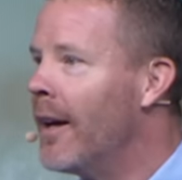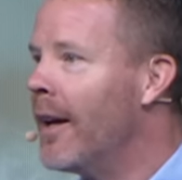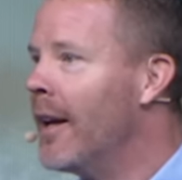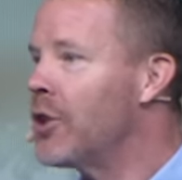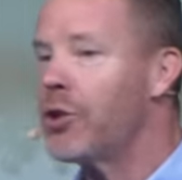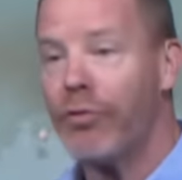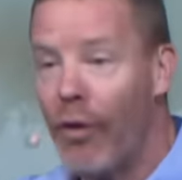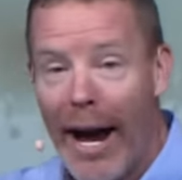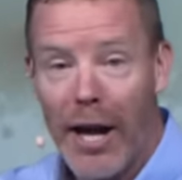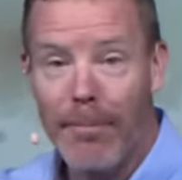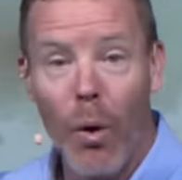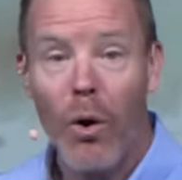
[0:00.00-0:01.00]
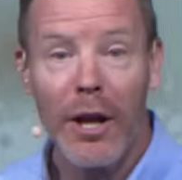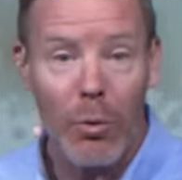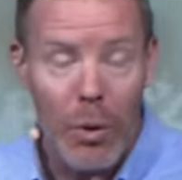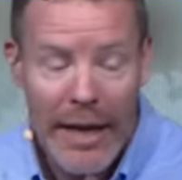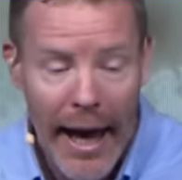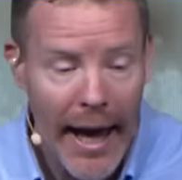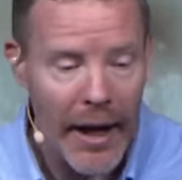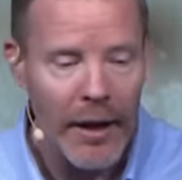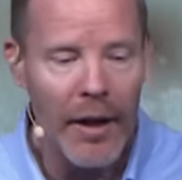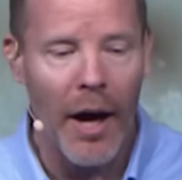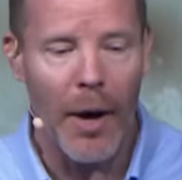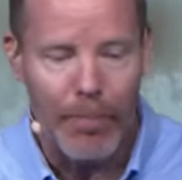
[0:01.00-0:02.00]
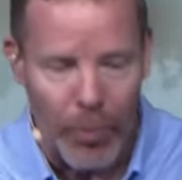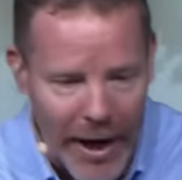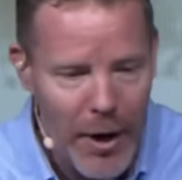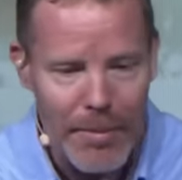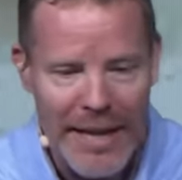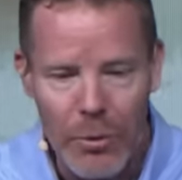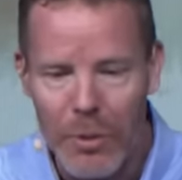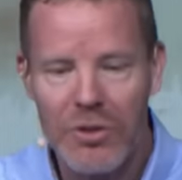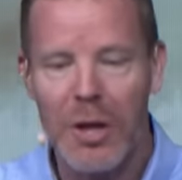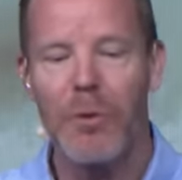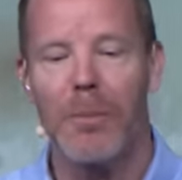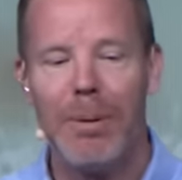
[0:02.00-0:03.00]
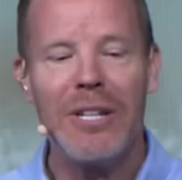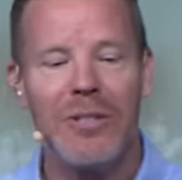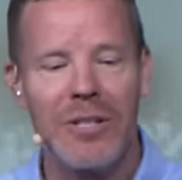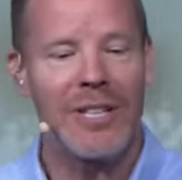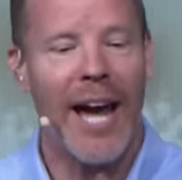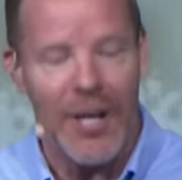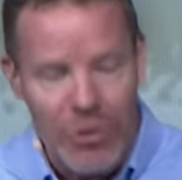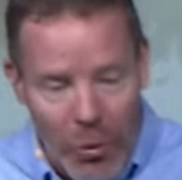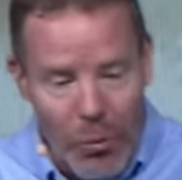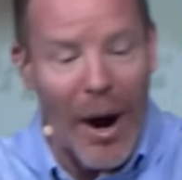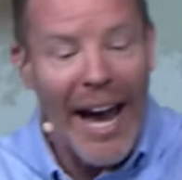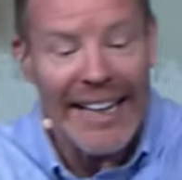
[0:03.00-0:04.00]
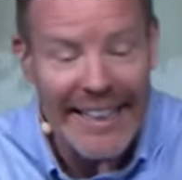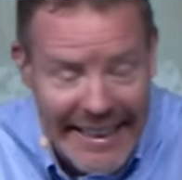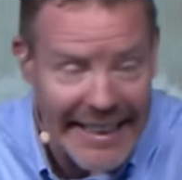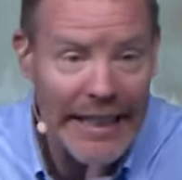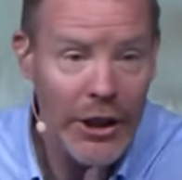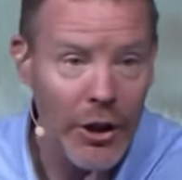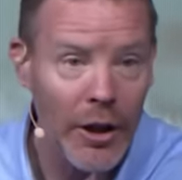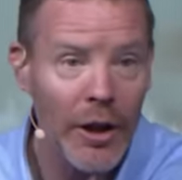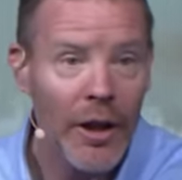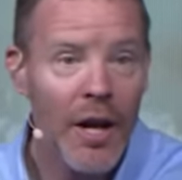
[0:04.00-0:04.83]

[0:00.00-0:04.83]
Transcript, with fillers: Listen, Friday morning, we had a, a prayer meeting with some of the business guys right here.